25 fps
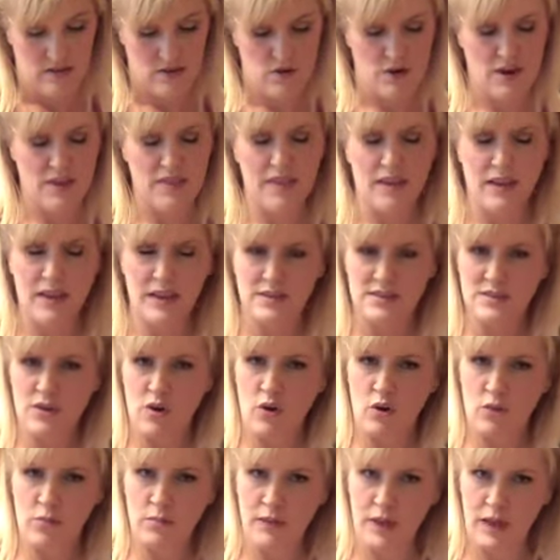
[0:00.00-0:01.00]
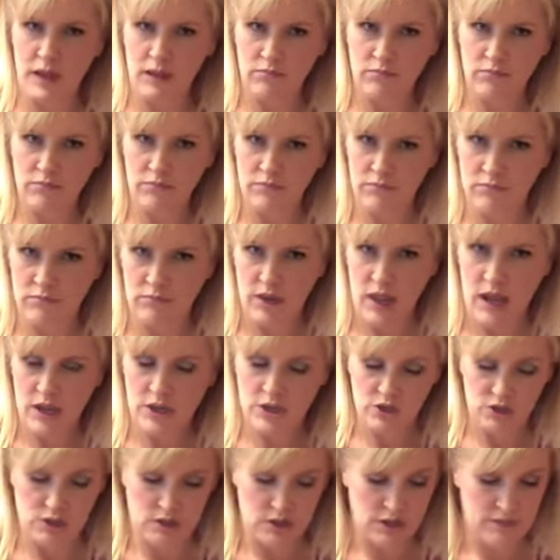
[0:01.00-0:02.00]
or I think it's Colby,
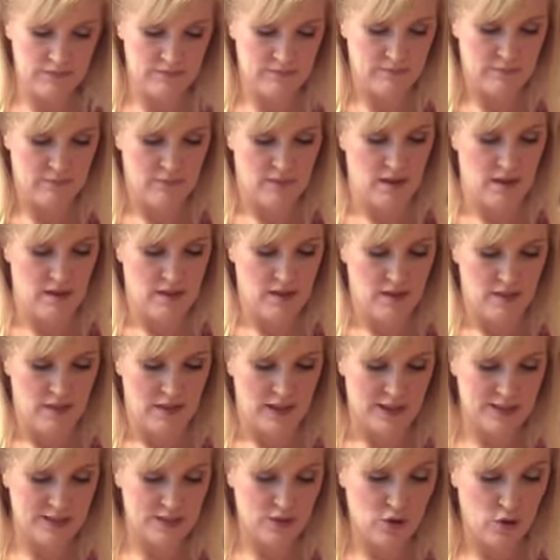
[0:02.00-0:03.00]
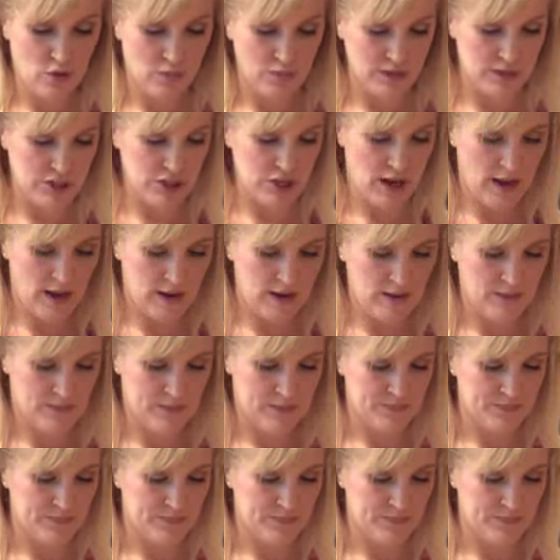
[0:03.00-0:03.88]
actually. I think it's Colby Jack.